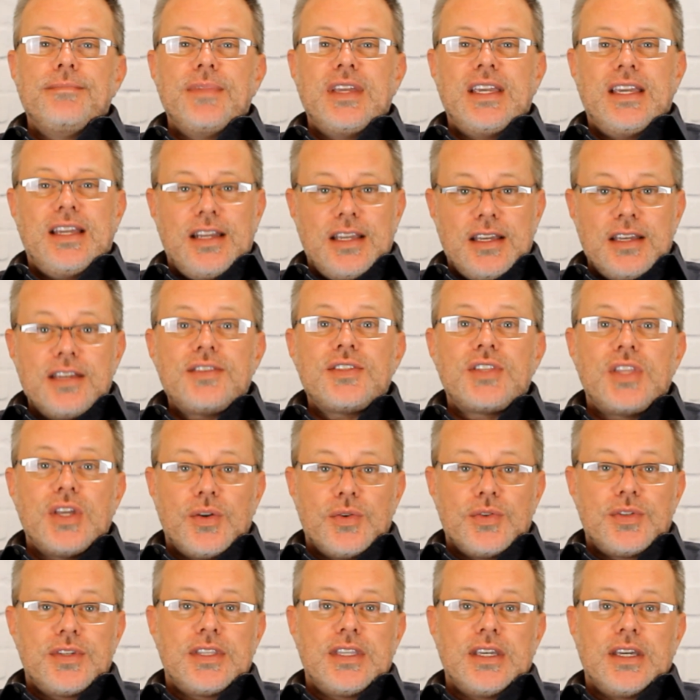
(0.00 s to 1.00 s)
it is
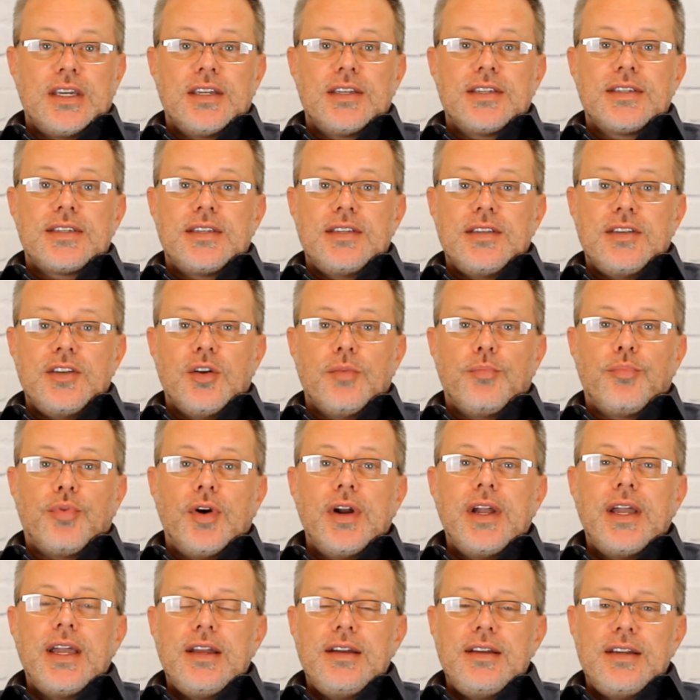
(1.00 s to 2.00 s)
those things. Your
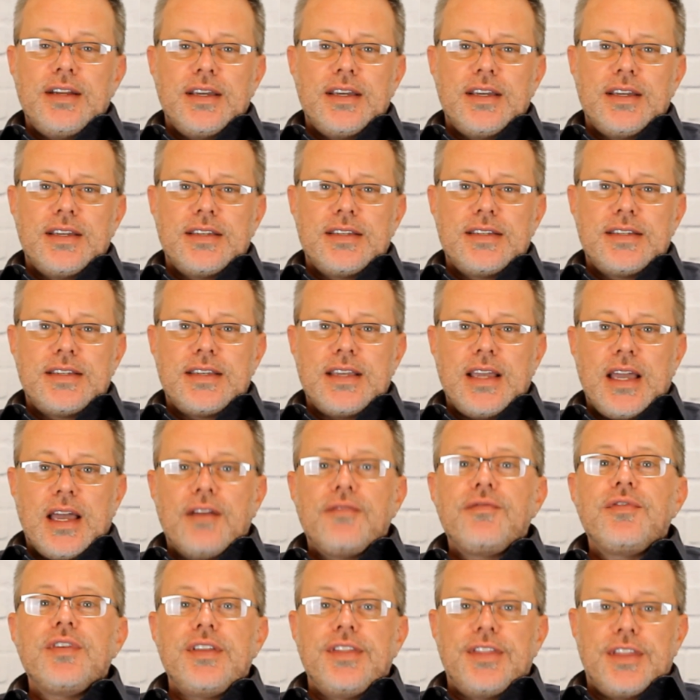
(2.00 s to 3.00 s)
brand is
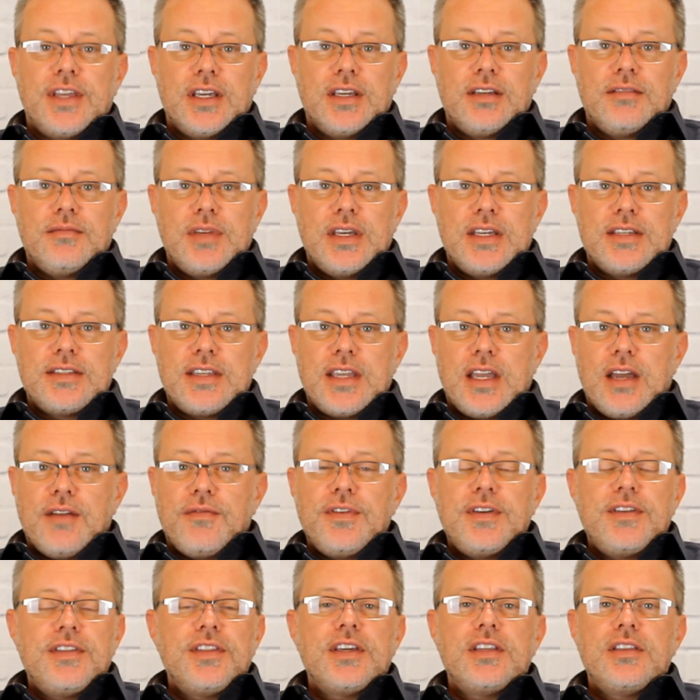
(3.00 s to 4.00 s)
everything. It's
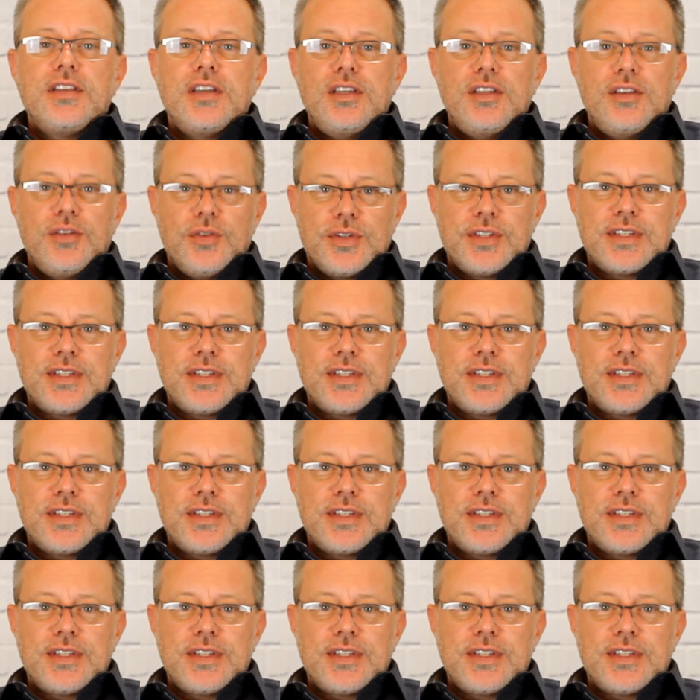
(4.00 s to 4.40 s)
everything that you